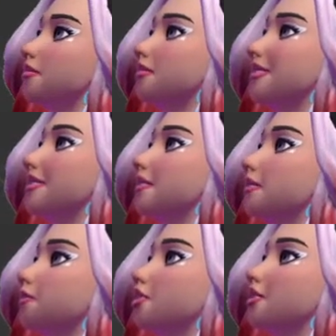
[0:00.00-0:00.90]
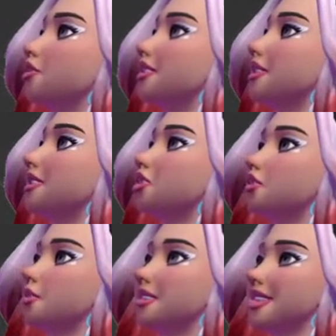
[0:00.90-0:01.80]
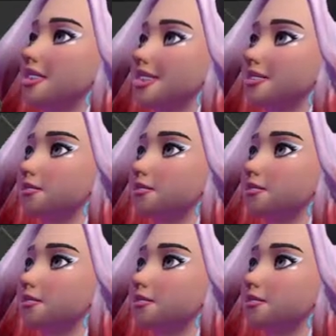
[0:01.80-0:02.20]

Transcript: There The problem is everything looks okay in here,